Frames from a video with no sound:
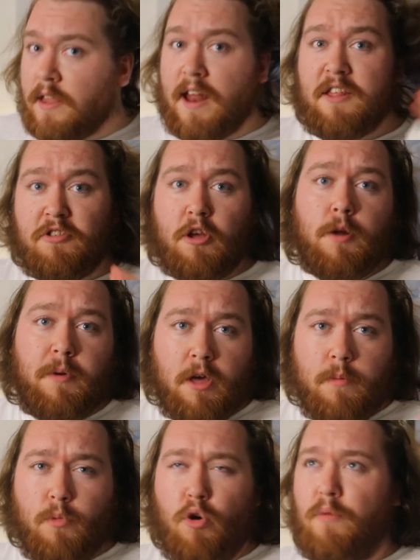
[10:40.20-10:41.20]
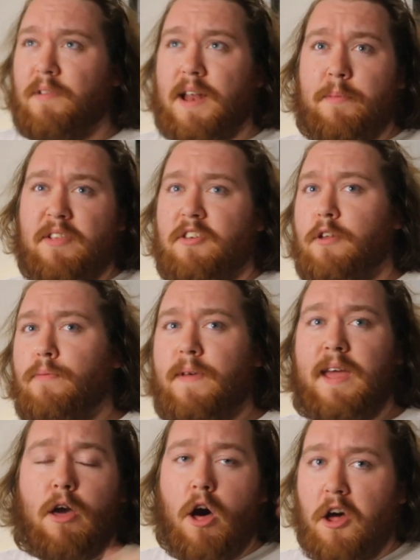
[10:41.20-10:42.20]
Then it's going to become more of a limited
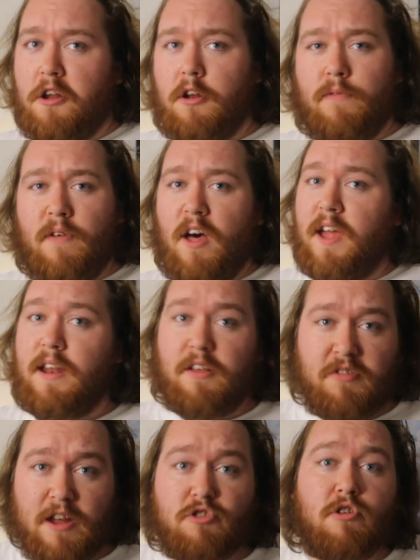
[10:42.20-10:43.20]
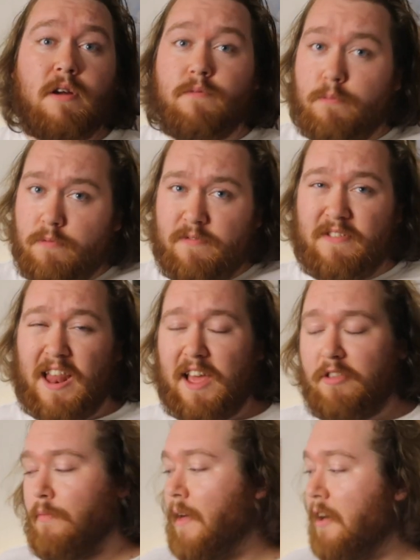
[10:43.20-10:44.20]
thing, harder to find, etc.
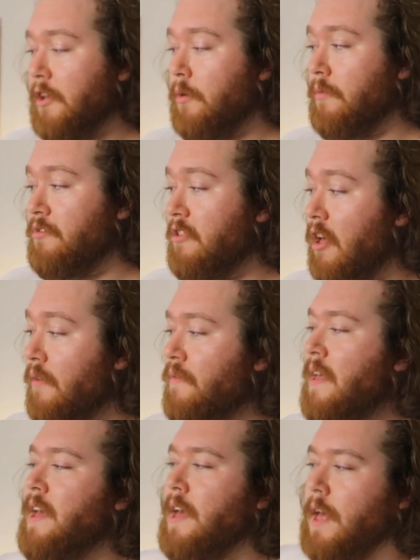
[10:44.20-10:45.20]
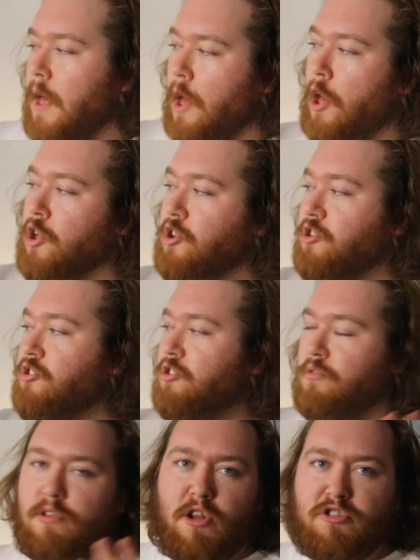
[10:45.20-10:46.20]
Inflates the value of stuff. And
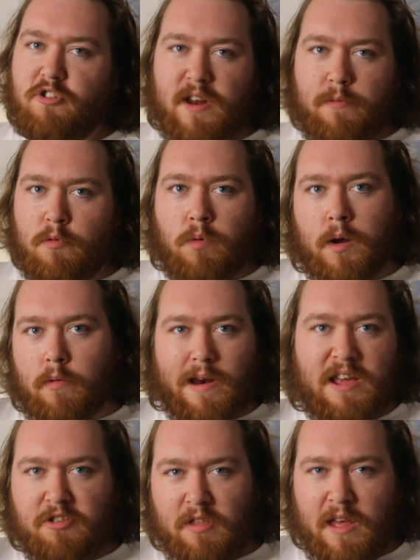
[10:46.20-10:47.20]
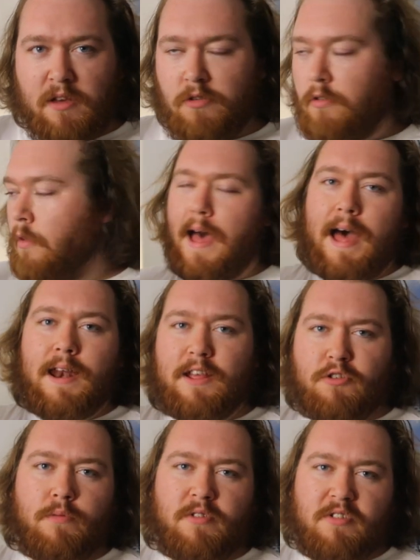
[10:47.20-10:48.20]
Logic never re-released this, and
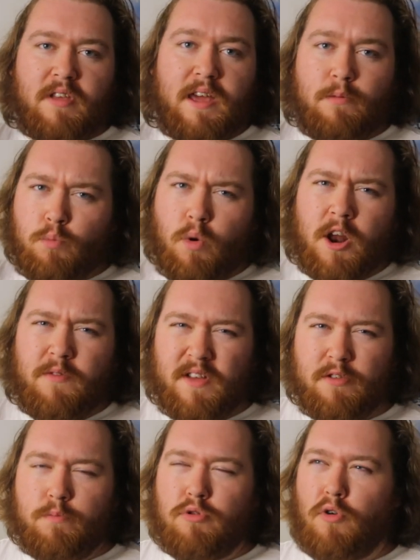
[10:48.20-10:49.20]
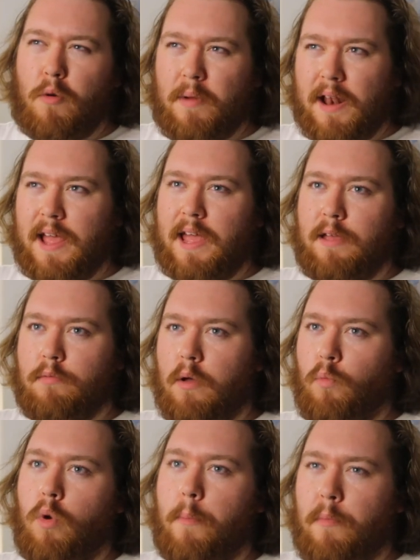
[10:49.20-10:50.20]
it's obviously one of his, probably
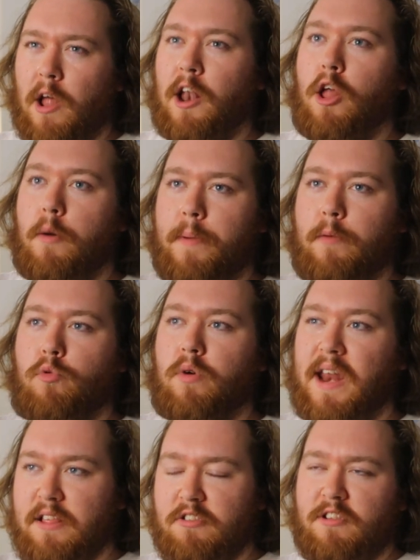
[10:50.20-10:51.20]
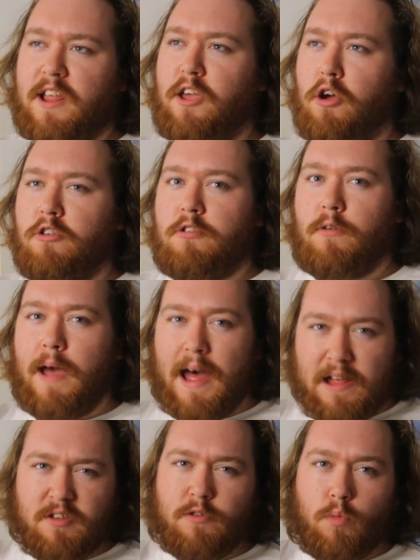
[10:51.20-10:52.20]
what a lot of people would instantly go to
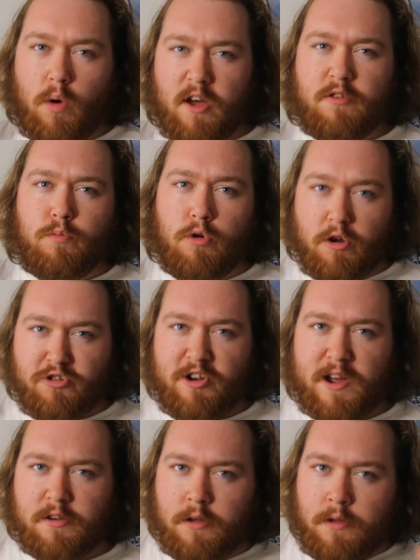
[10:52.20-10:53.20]
as his worst project,